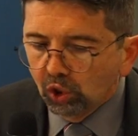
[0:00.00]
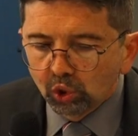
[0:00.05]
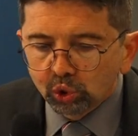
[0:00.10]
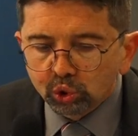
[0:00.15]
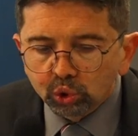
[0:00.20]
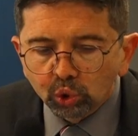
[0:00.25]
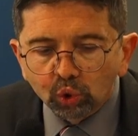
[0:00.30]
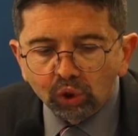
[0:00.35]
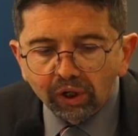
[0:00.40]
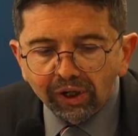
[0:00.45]

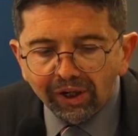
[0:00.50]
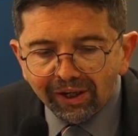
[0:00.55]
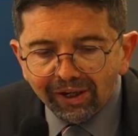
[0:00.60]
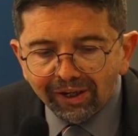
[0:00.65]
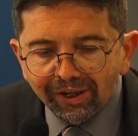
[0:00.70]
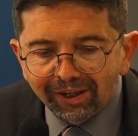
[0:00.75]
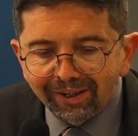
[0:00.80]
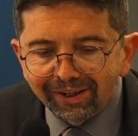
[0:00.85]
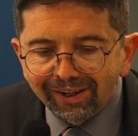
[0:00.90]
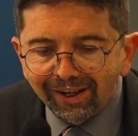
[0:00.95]
So uh, uh,
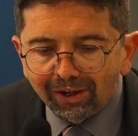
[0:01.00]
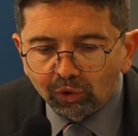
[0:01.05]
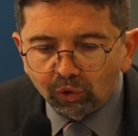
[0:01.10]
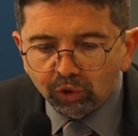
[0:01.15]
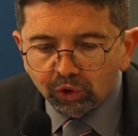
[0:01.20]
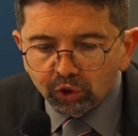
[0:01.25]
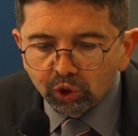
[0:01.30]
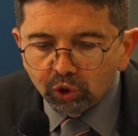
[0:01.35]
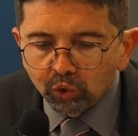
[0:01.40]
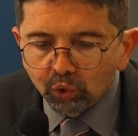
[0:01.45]
now
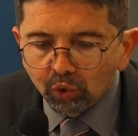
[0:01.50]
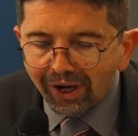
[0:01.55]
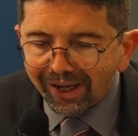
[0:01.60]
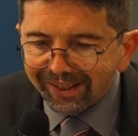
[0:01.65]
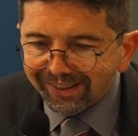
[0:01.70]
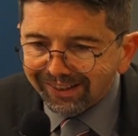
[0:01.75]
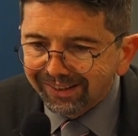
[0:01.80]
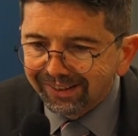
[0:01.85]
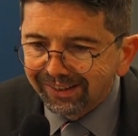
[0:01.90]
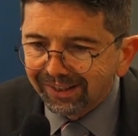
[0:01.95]
U
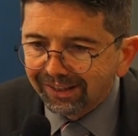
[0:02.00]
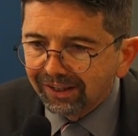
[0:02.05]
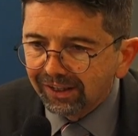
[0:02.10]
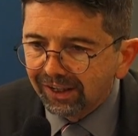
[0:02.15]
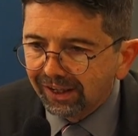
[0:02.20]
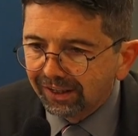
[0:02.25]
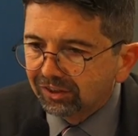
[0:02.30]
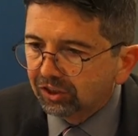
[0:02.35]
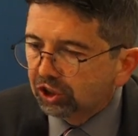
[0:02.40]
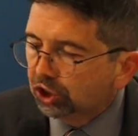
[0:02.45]
S
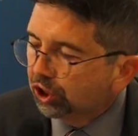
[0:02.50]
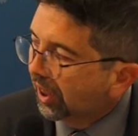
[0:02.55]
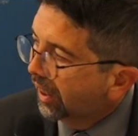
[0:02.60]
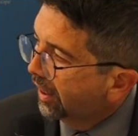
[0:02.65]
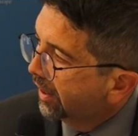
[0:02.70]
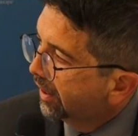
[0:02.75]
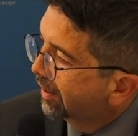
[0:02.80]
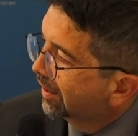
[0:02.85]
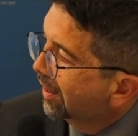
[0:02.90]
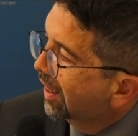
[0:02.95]
and
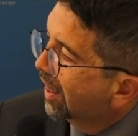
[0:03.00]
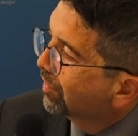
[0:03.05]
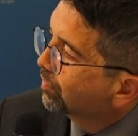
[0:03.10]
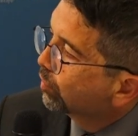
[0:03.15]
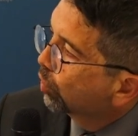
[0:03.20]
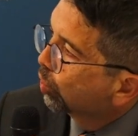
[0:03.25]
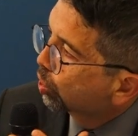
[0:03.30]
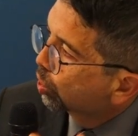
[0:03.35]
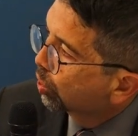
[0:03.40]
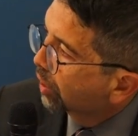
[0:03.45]
China, they have
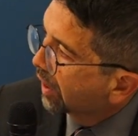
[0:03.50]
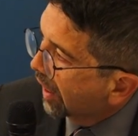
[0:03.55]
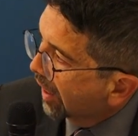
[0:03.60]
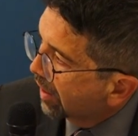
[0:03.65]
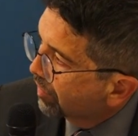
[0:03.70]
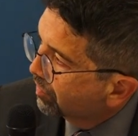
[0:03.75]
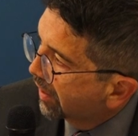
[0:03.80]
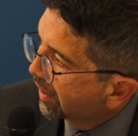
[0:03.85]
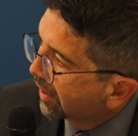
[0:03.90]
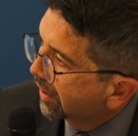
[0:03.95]
also a
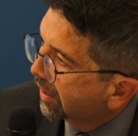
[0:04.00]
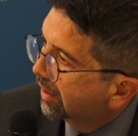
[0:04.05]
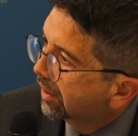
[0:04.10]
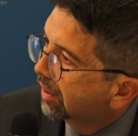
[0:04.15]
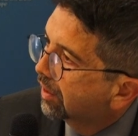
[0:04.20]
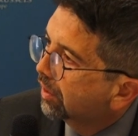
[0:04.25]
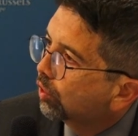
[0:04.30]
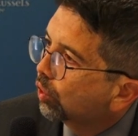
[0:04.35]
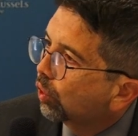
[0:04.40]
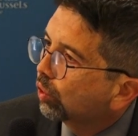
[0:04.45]
rivalry,
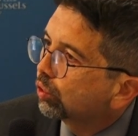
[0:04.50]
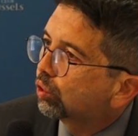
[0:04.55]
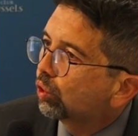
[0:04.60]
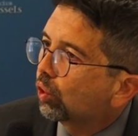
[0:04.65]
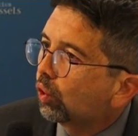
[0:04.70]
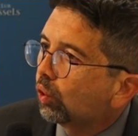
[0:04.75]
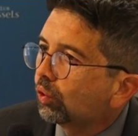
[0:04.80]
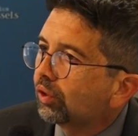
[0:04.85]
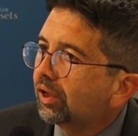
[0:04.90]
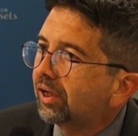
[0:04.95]
not
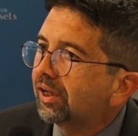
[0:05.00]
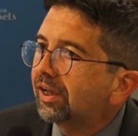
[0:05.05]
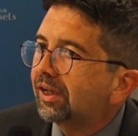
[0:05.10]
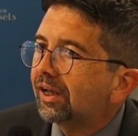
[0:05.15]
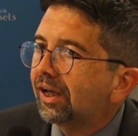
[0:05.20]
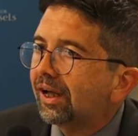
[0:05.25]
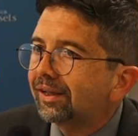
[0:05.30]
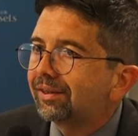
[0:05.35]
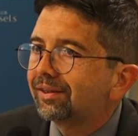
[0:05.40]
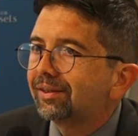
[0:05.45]

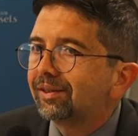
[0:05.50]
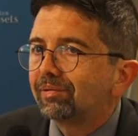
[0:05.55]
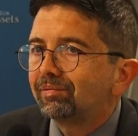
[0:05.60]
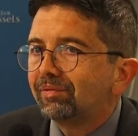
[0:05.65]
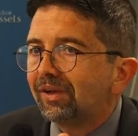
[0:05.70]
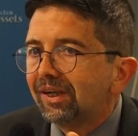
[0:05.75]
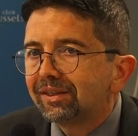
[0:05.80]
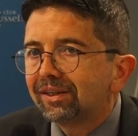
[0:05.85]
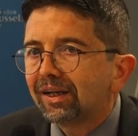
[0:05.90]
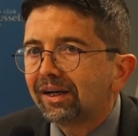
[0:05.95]
only at
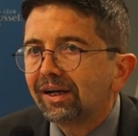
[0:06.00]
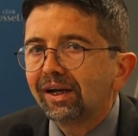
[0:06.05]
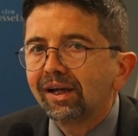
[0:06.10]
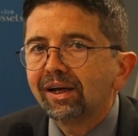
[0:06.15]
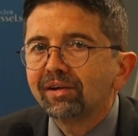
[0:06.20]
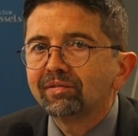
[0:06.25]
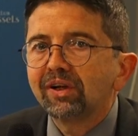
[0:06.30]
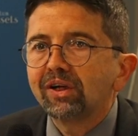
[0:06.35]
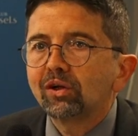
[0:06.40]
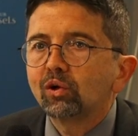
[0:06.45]
military
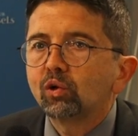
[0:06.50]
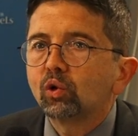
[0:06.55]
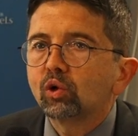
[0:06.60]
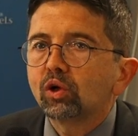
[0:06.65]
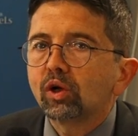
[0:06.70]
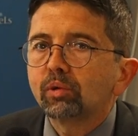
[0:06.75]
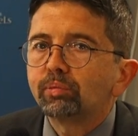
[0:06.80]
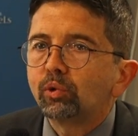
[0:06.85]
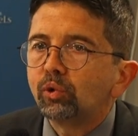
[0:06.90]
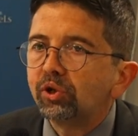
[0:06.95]
level
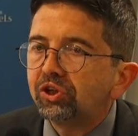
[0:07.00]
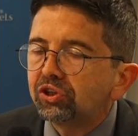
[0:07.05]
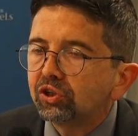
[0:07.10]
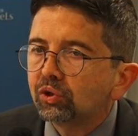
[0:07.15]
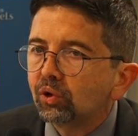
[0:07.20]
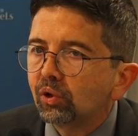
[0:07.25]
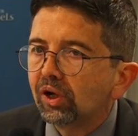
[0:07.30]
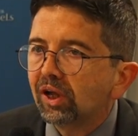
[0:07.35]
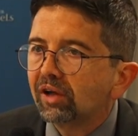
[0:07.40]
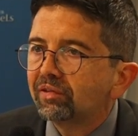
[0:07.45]
or a
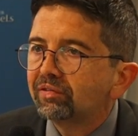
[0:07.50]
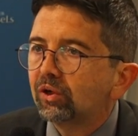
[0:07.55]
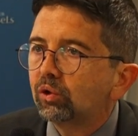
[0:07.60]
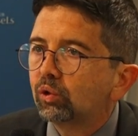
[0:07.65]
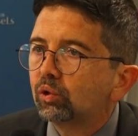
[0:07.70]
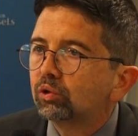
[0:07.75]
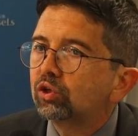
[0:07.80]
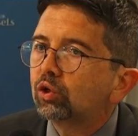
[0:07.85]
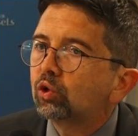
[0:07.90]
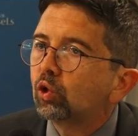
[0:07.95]
political level
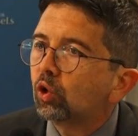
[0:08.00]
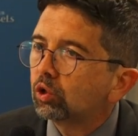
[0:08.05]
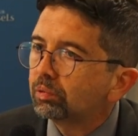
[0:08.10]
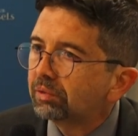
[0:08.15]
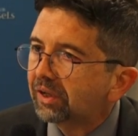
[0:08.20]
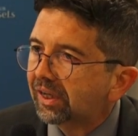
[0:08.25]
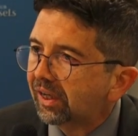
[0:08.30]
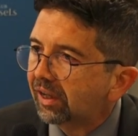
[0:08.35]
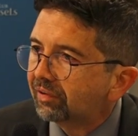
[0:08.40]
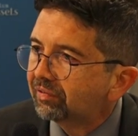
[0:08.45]
or at
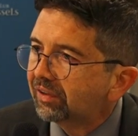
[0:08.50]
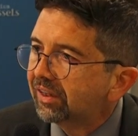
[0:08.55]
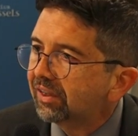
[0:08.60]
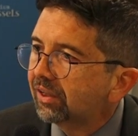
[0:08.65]
economic level.